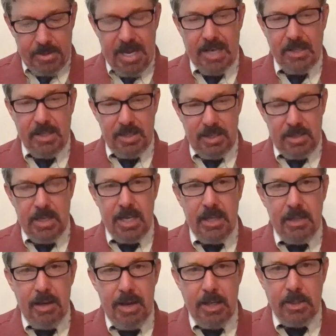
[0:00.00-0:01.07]
that
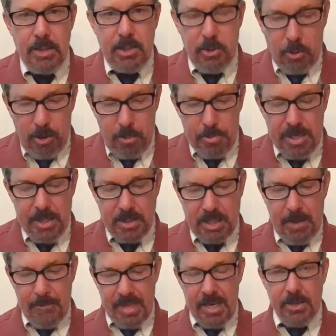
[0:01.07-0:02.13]
sting like
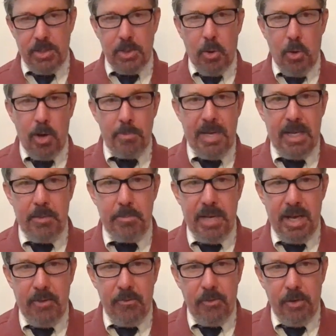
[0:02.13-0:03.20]
scorpions and torment
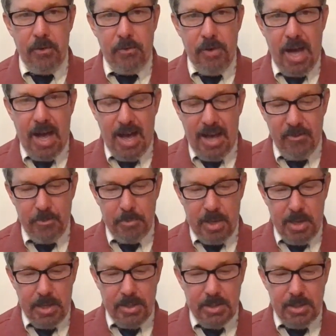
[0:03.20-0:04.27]
men for five
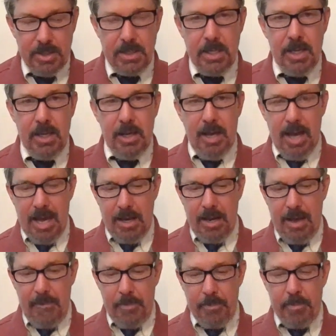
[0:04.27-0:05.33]
months. And,
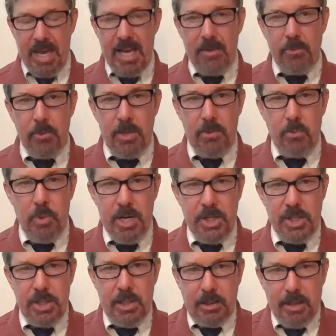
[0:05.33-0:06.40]
and men would
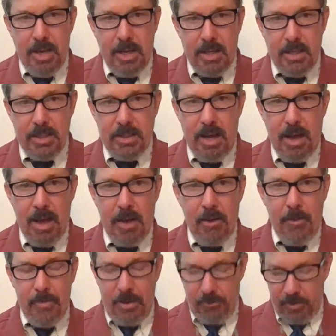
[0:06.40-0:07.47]
wish that they could die
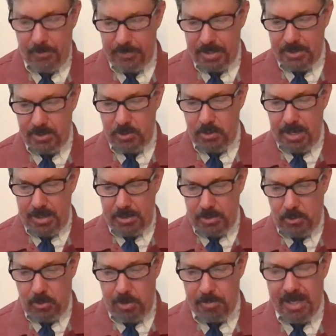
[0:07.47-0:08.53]
from this great
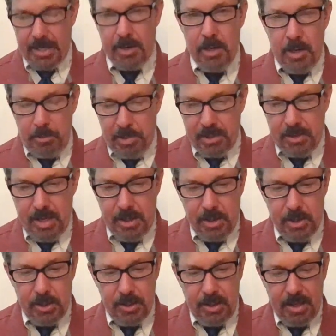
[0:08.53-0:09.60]
tormenting, but they
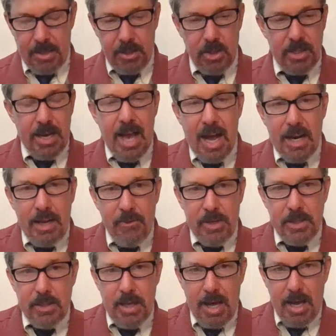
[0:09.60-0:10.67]
could, could not
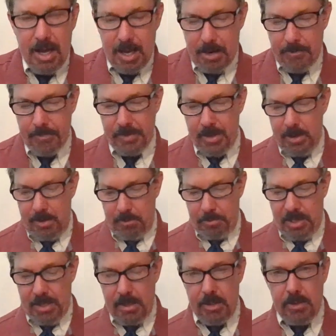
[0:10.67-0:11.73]
even die.
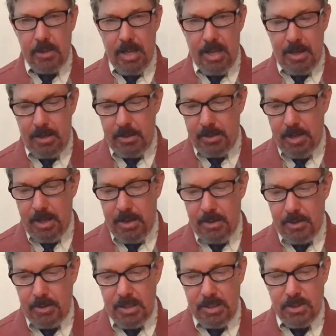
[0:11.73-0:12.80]
But they, they
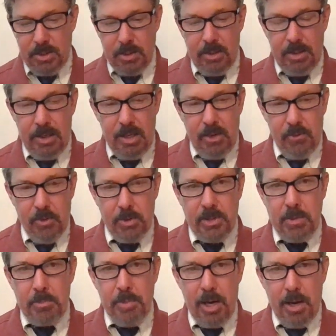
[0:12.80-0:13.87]
these evil
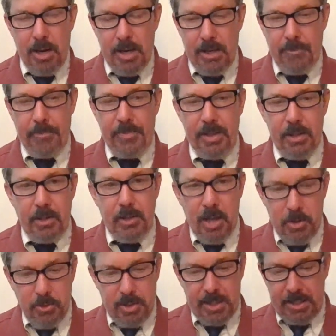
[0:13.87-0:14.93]
demonic
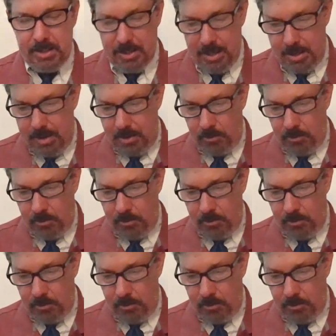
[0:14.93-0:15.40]
locusts